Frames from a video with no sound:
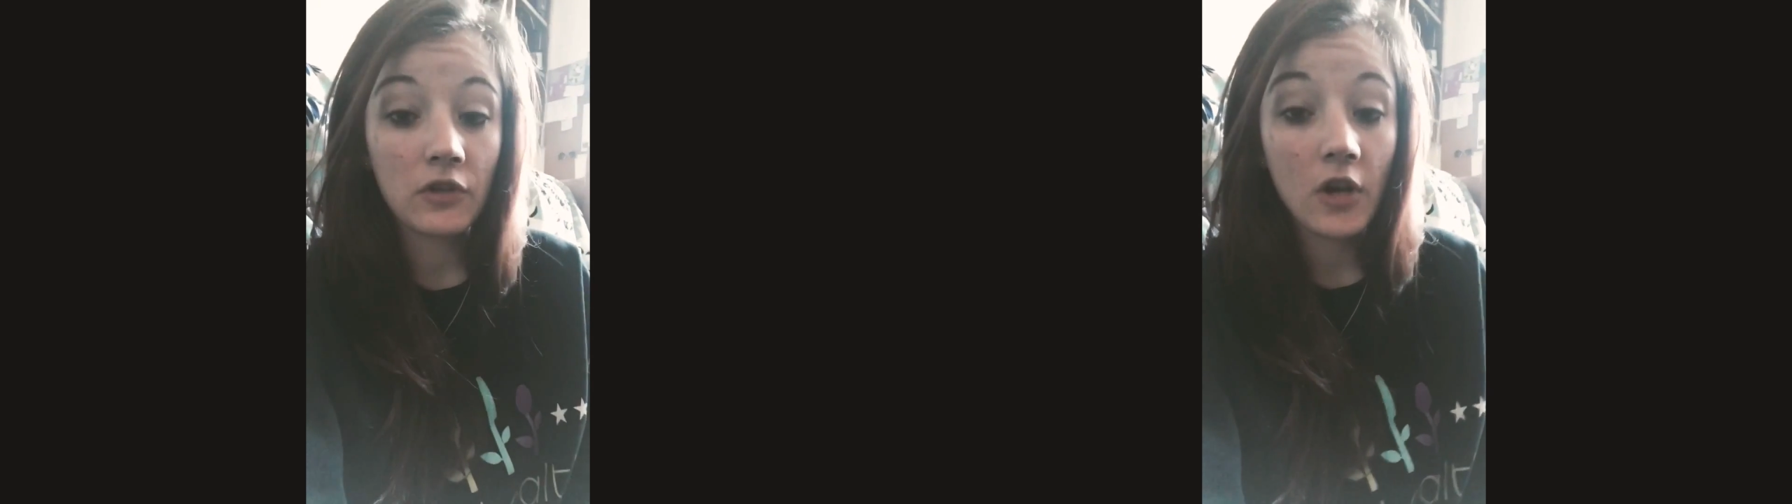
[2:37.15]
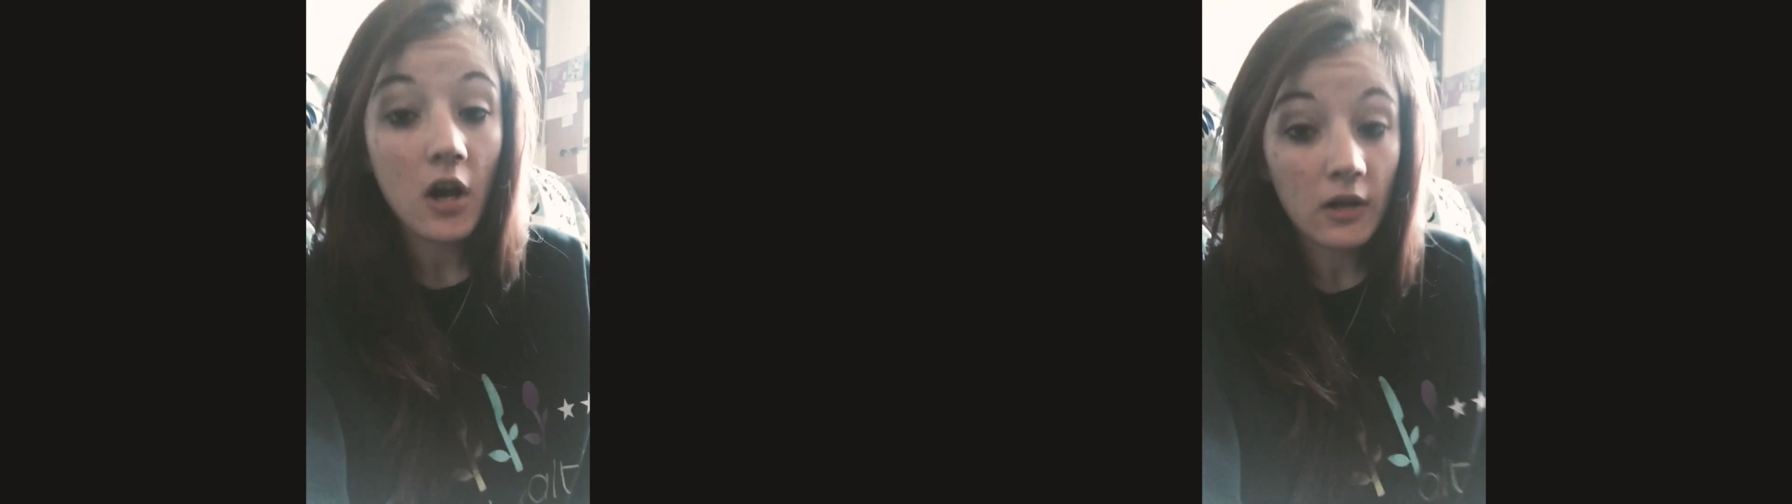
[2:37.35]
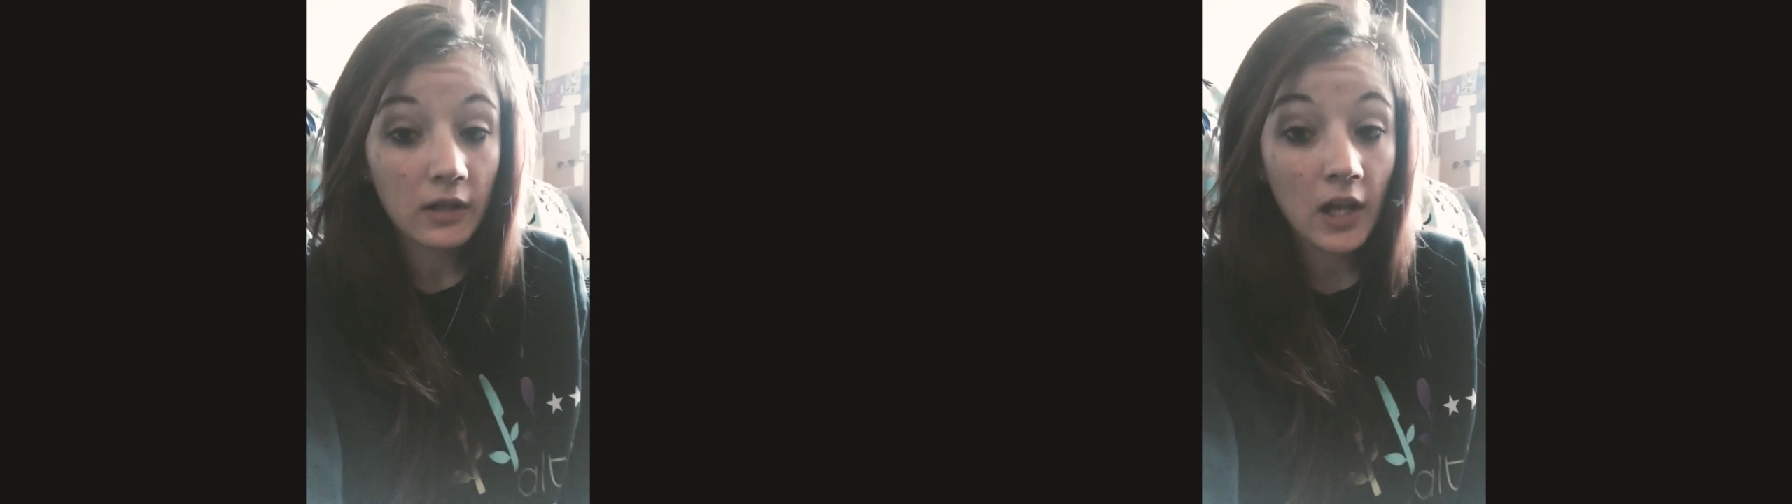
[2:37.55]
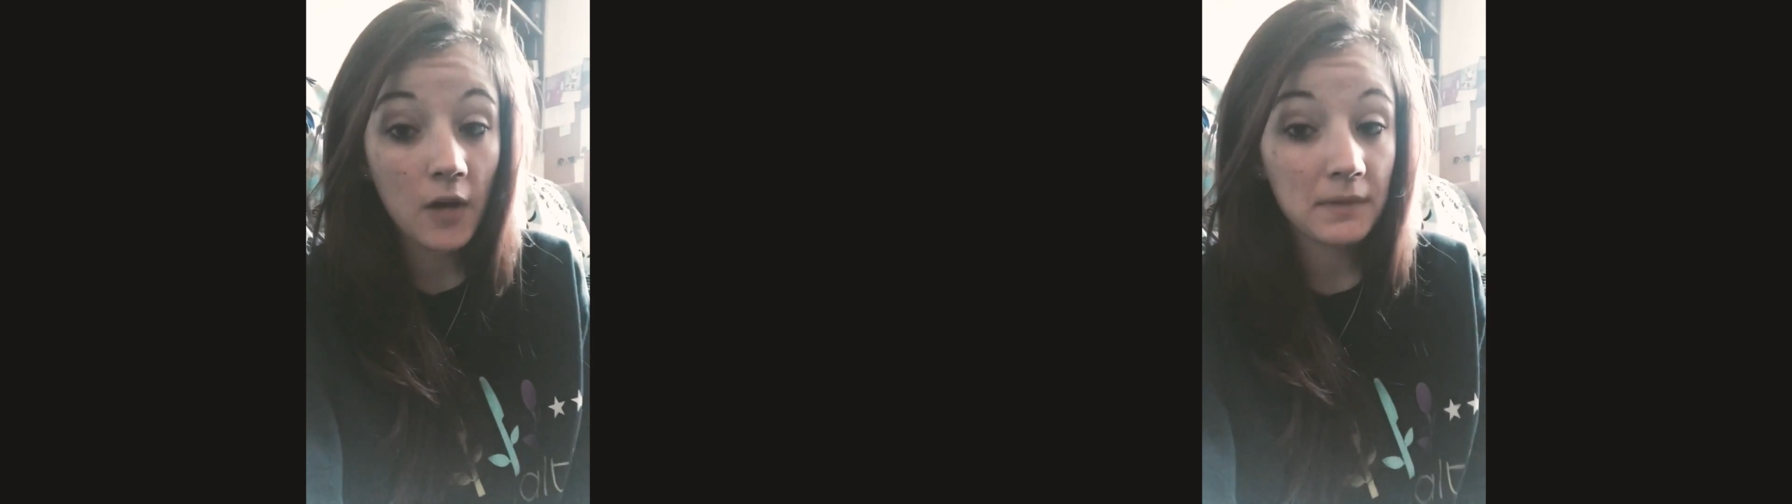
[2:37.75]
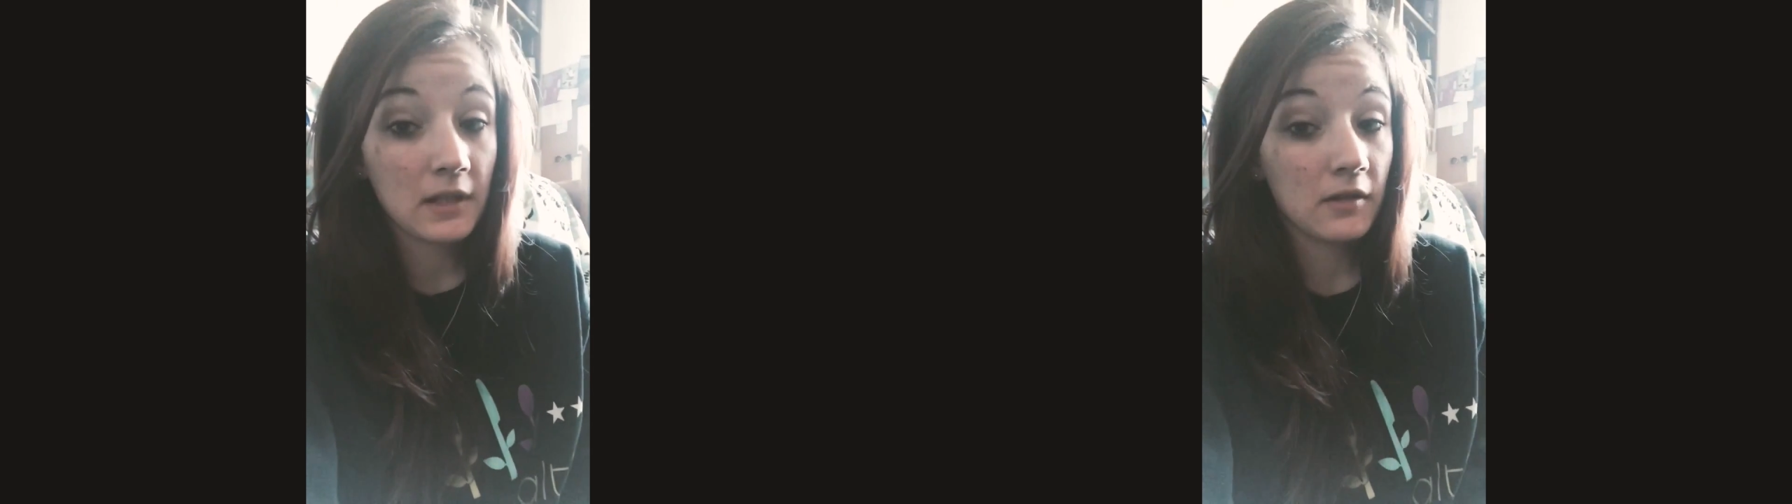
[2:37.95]
dog
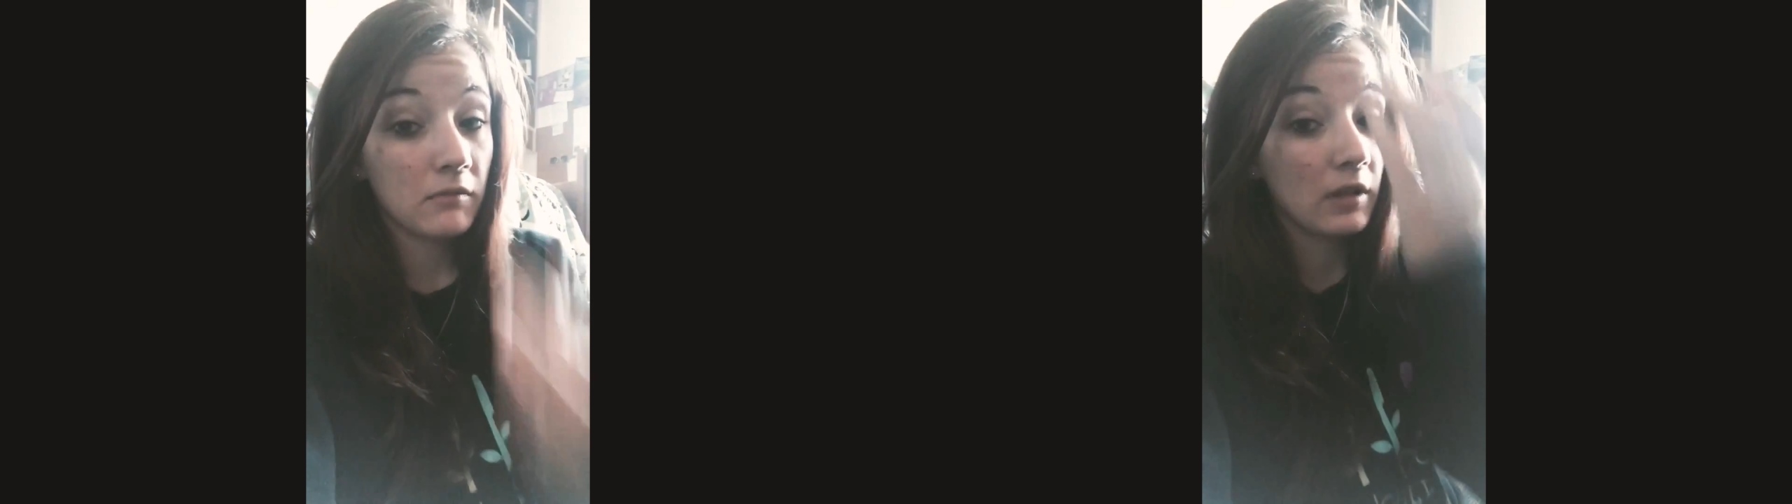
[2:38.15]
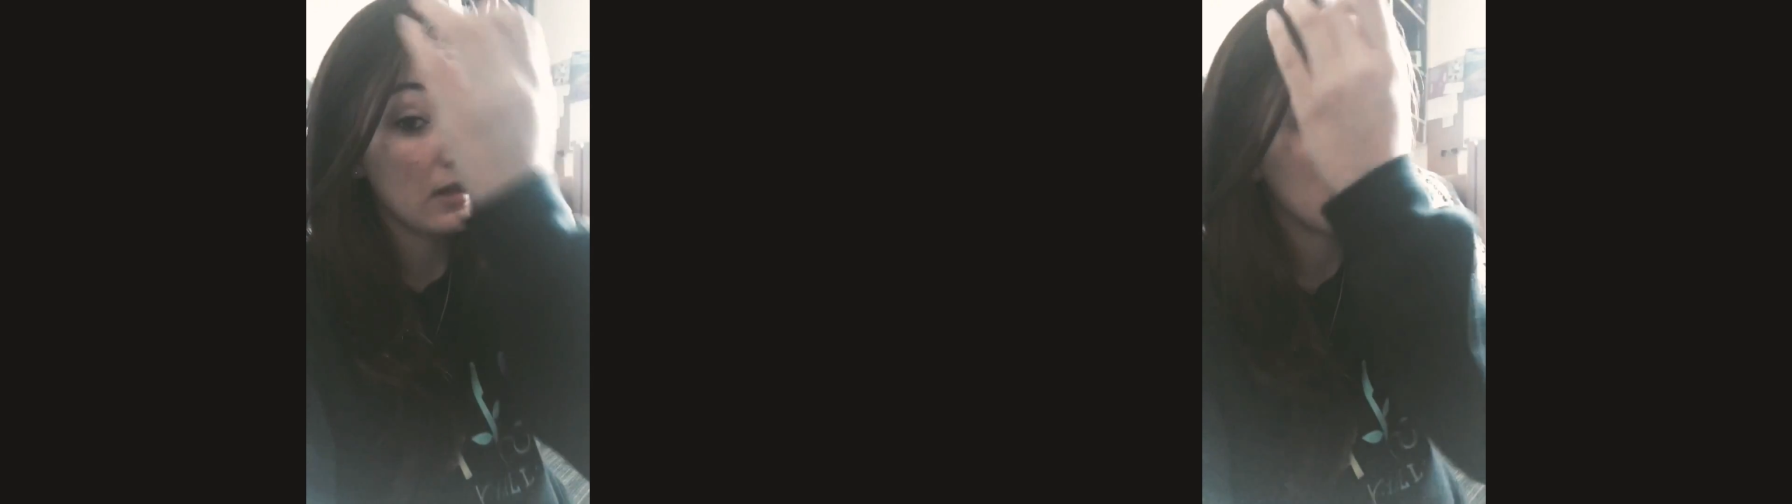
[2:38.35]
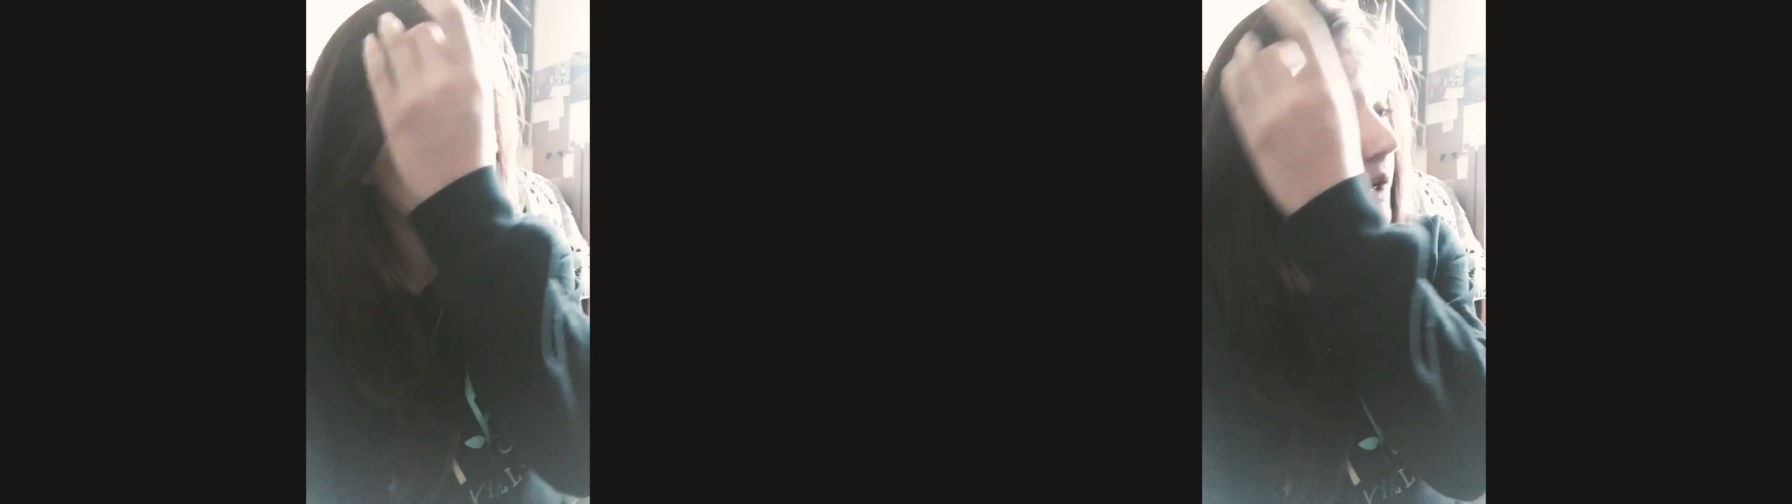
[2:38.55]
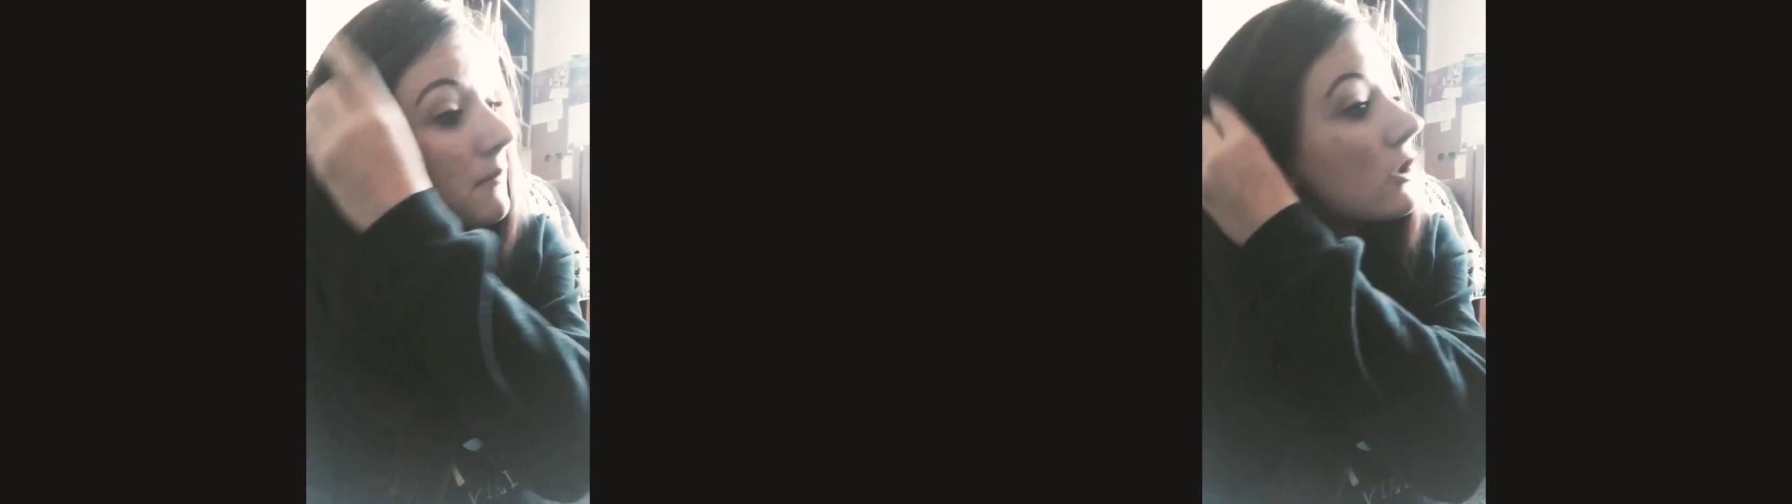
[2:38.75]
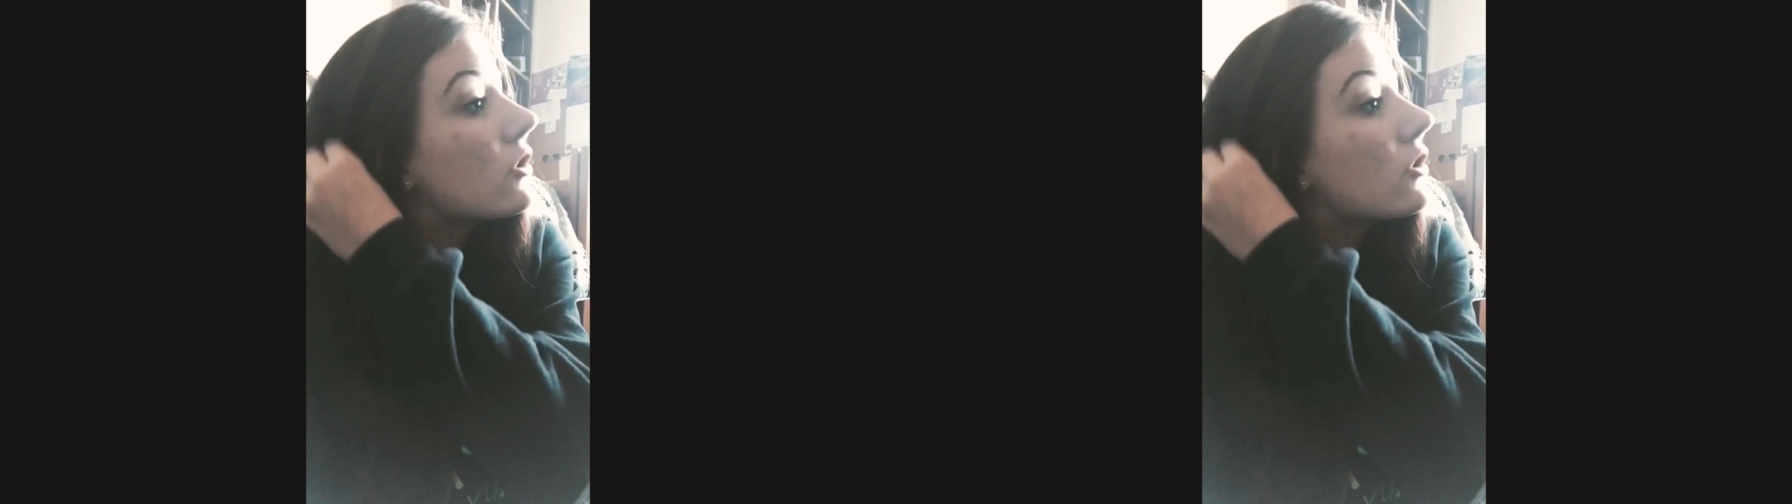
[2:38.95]
helps it when it comes